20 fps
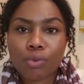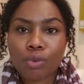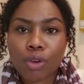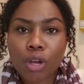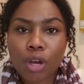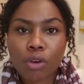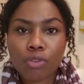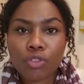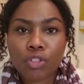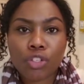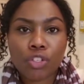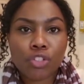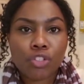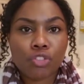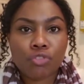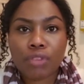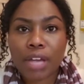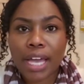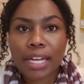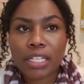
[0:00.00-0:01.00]
coaches,
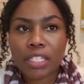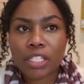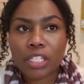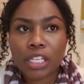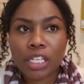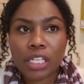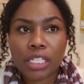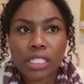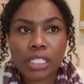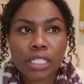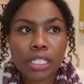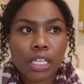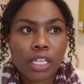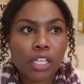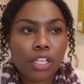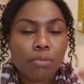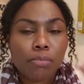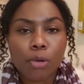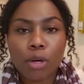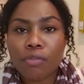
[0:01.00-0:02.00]
strategists,
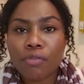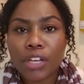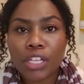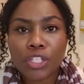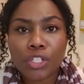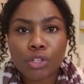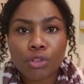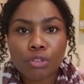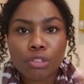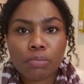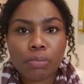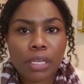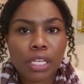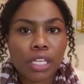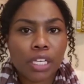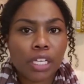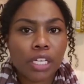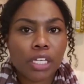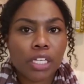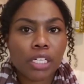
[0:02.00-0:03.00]
motivational
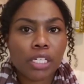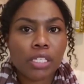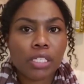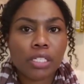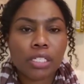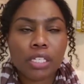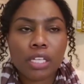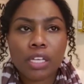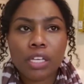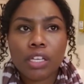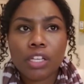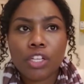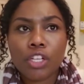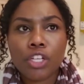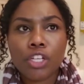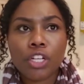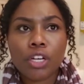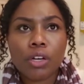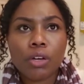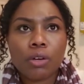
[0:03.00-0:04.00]
speakers,
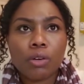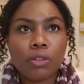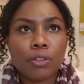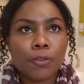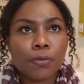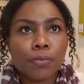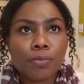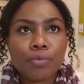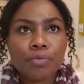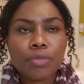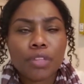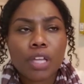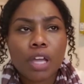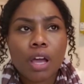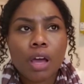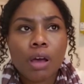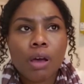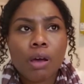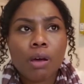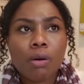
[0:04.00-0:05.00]
you know,
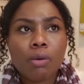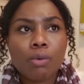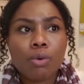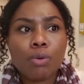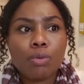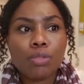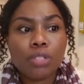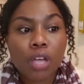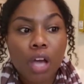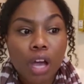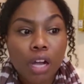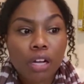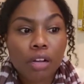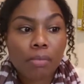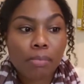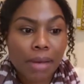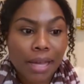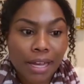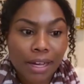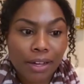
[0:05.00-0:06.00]
um, who talk
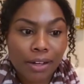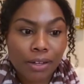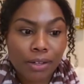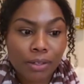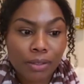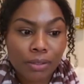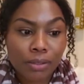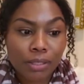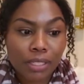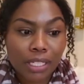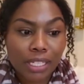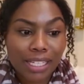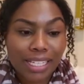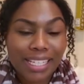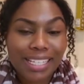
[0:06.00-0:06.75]
about